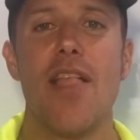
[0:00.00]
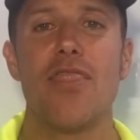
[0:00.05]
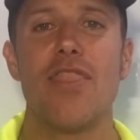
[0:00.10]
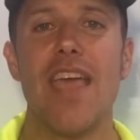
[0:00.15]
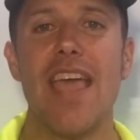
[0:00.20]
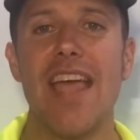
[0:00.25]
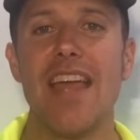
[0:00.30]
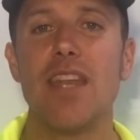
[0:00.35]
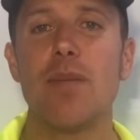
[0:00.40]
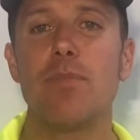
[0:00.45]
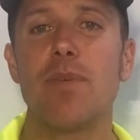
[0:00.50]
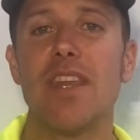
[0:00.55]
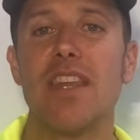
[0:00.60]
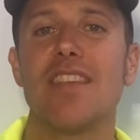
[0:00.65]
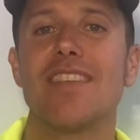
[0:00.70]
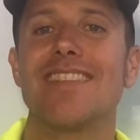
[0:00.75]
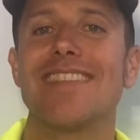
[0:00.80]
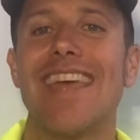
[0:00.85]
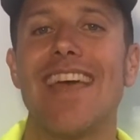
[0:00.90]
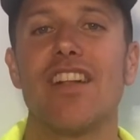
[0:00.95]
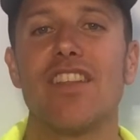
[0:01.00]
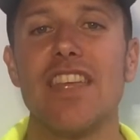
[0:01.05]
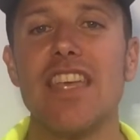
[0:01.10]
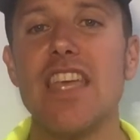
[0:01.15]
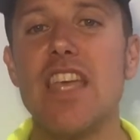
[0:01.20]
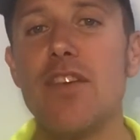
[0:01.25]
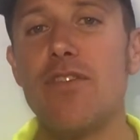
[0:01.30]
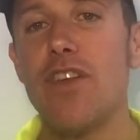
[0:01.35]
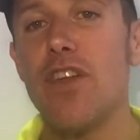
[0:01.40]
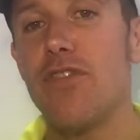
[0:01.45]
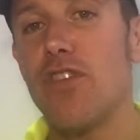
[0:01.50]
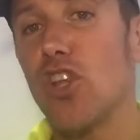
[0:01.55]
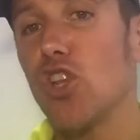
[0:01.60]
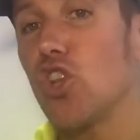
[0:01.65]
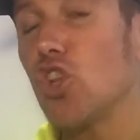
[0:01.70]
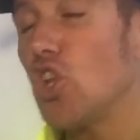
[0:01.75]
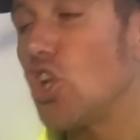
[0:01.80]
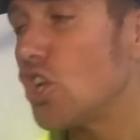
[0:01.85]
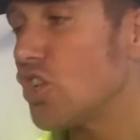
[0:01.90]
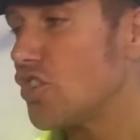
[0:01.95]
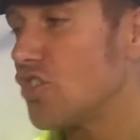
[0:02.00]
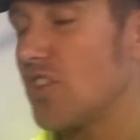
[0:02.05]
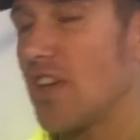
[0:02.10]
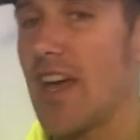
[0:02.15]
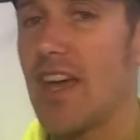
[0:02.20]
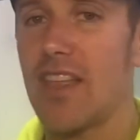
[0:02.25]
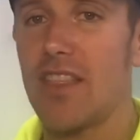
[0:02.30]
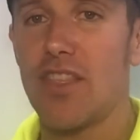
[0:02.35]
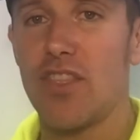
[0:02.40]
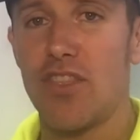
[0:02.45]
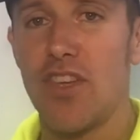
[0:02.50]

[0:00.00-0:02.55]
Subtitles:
they end up getting stale. Even if it looks like